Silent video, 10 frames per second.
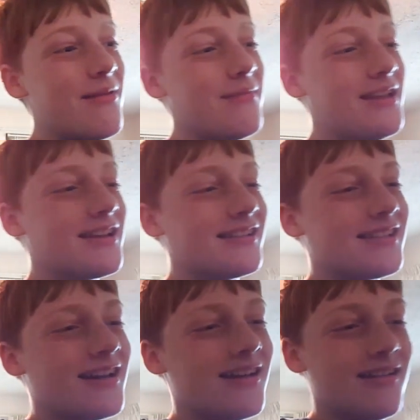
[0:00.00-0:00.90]
Because,
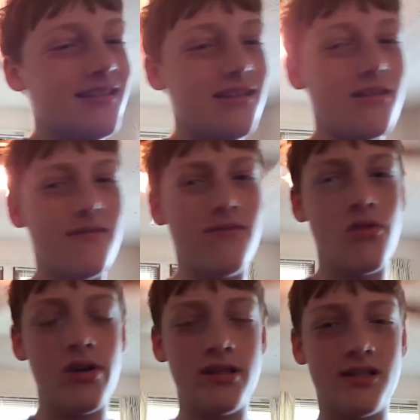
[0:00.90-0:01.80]
you know,
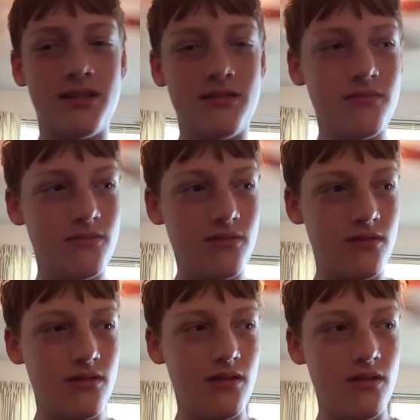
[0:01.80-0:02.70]

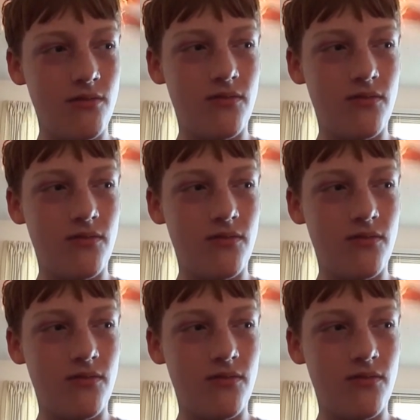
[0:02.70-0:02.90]
the